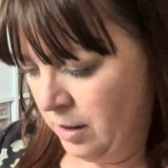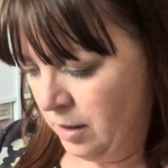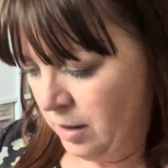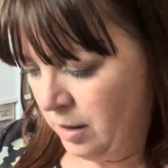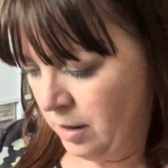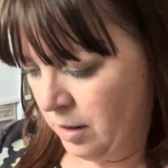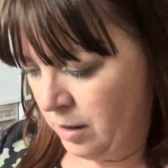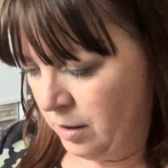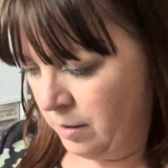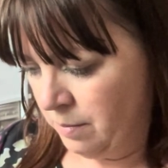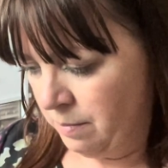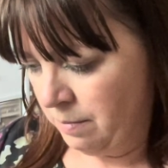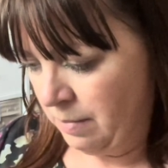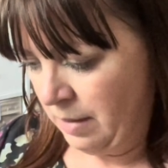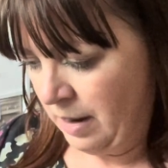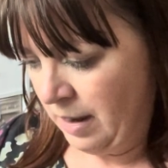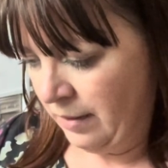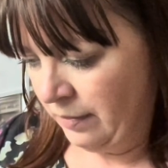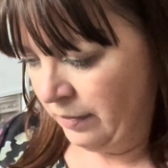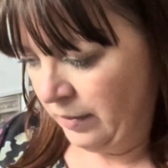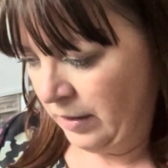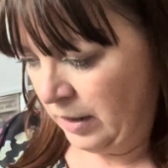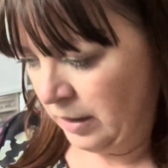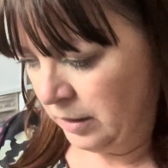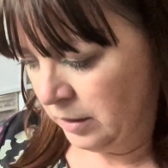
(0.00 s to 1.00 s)

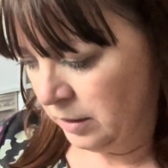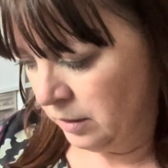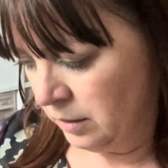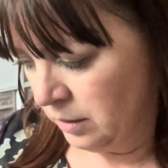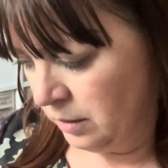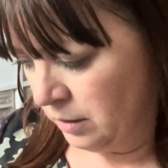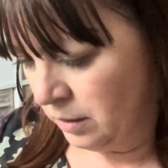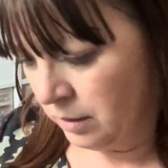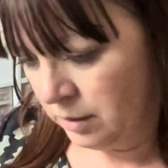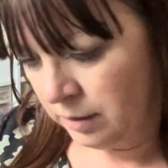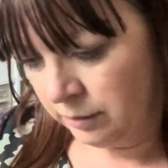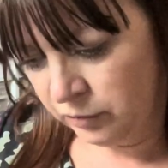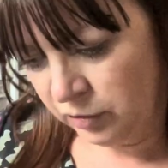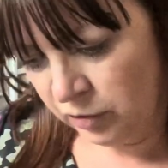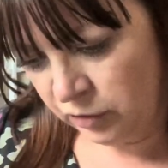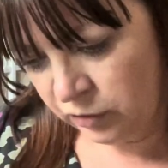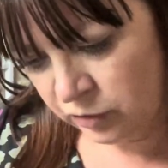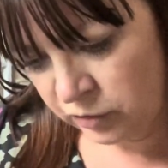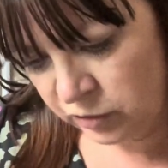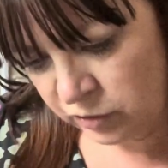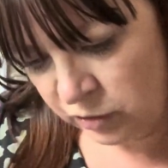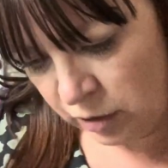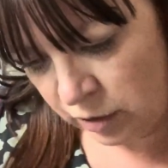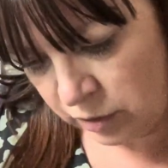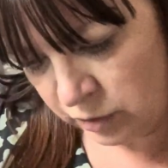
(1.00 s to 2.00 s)
And then I'm
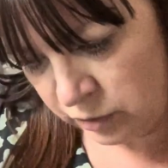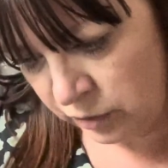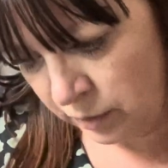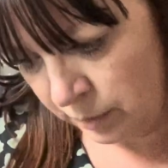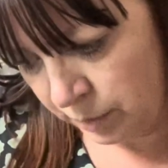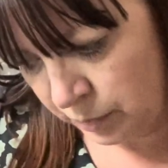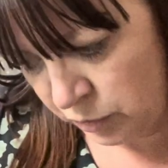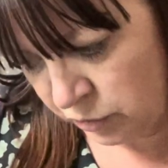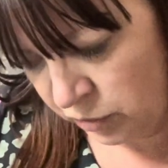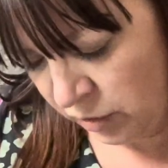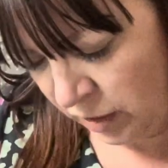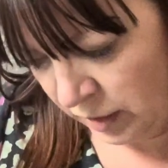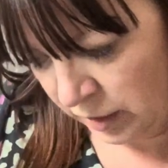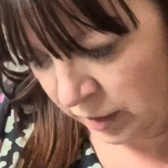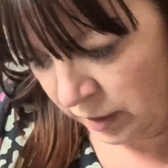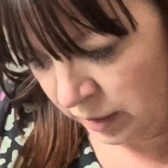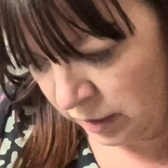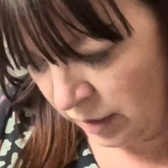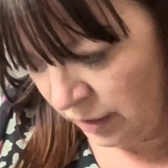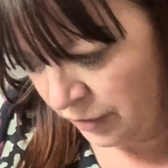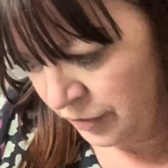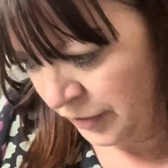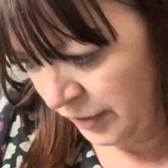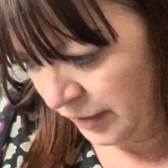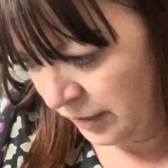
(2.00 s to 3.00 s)
just double checking, I
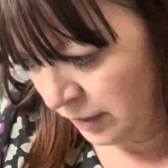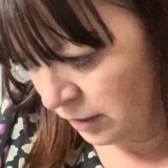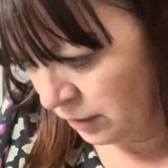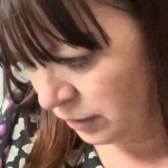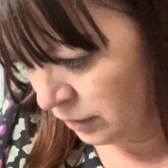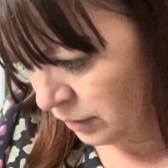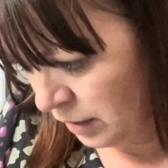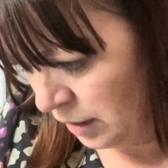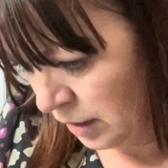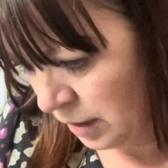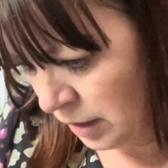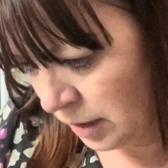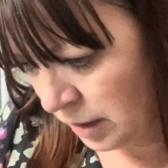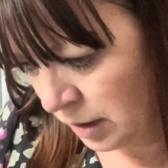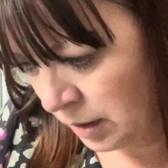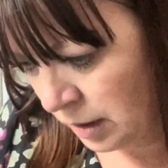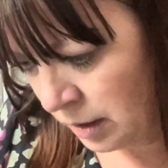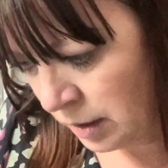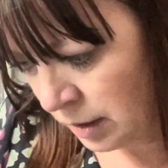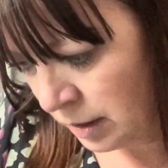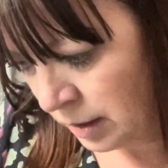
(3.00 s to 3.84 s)
think the